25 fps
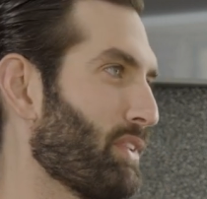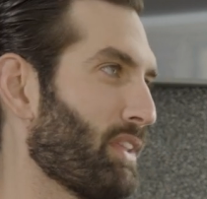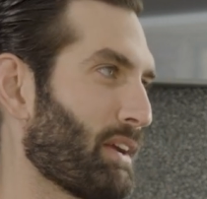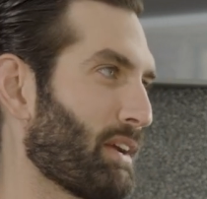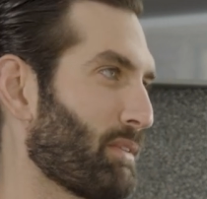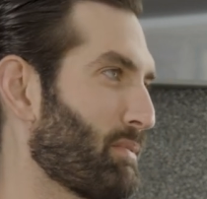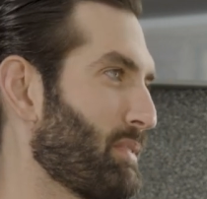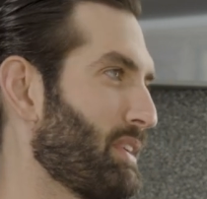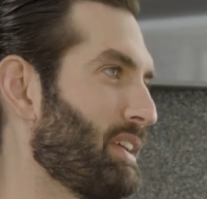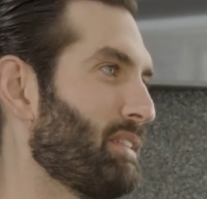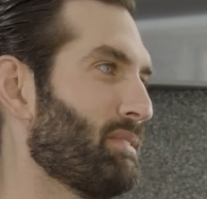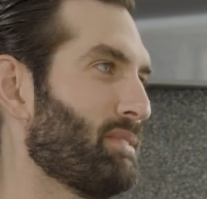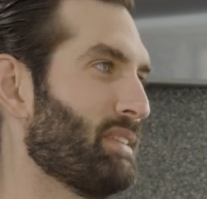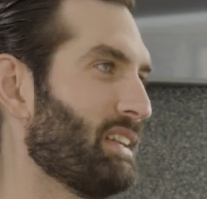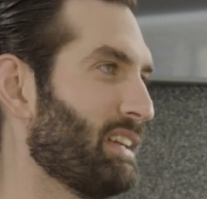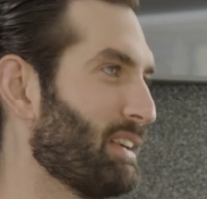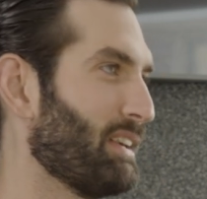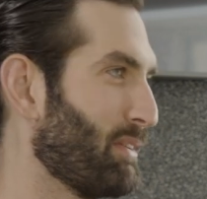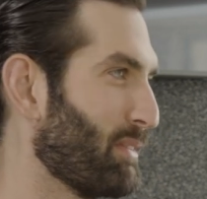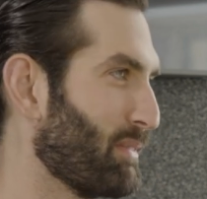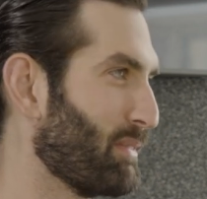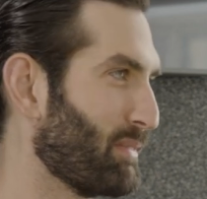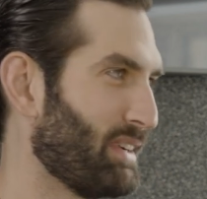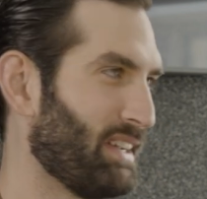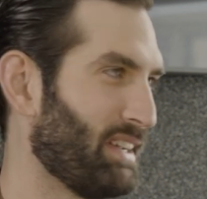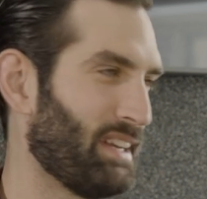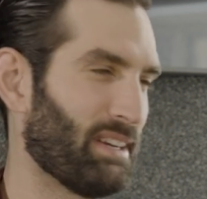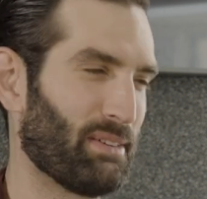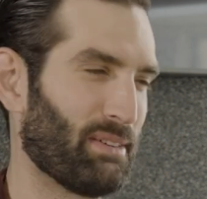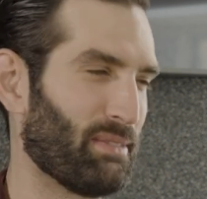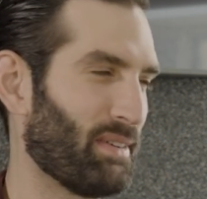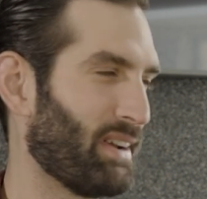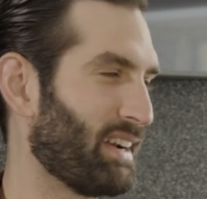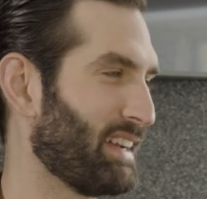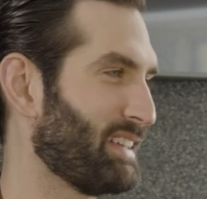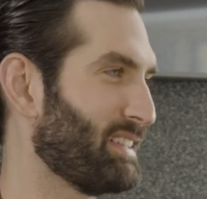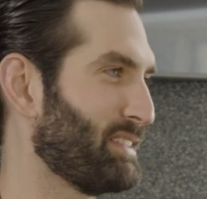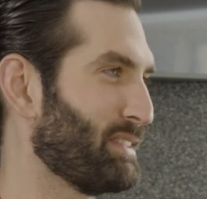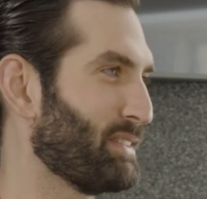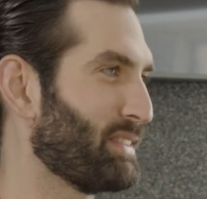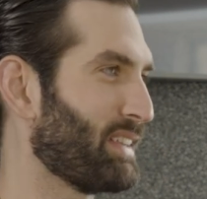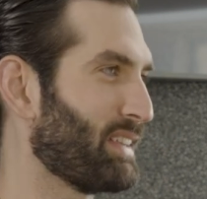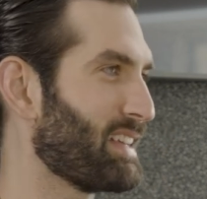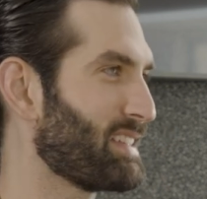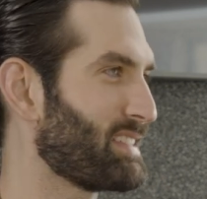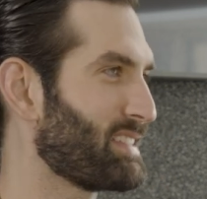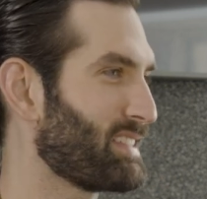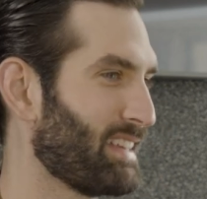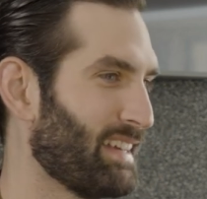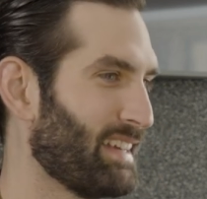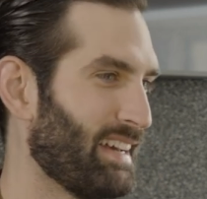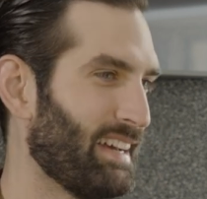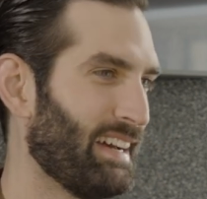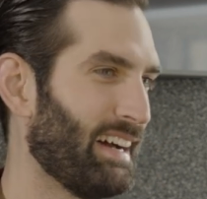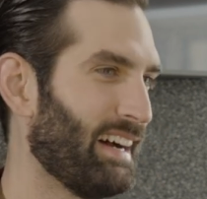Like we don't want to do this.